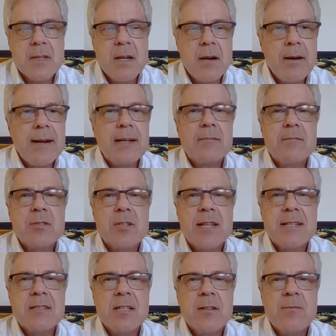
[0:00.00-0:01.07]
All right, so
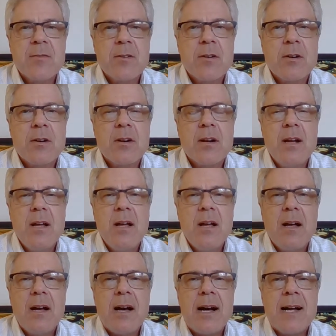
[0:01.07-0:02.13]
that's it for
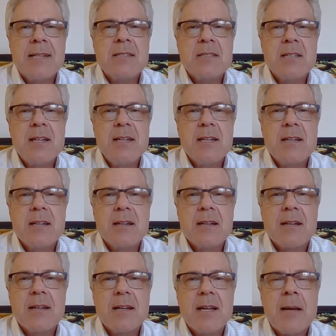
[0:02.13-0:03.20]

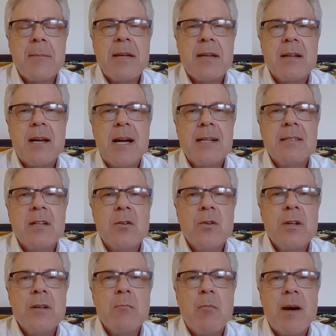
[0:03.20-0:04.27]

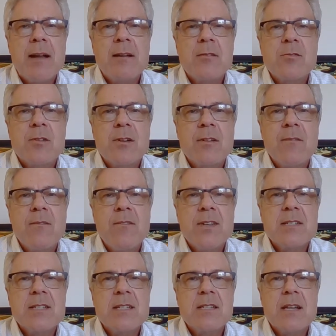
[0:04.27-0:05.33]
ongoing monitoring
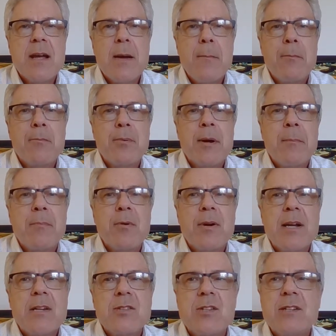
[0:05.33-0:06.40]
visit
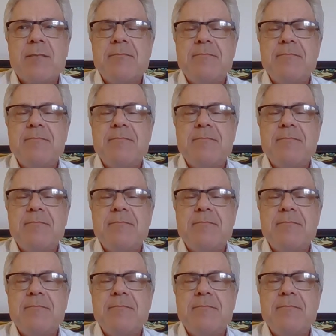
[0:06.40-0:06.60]
preparation.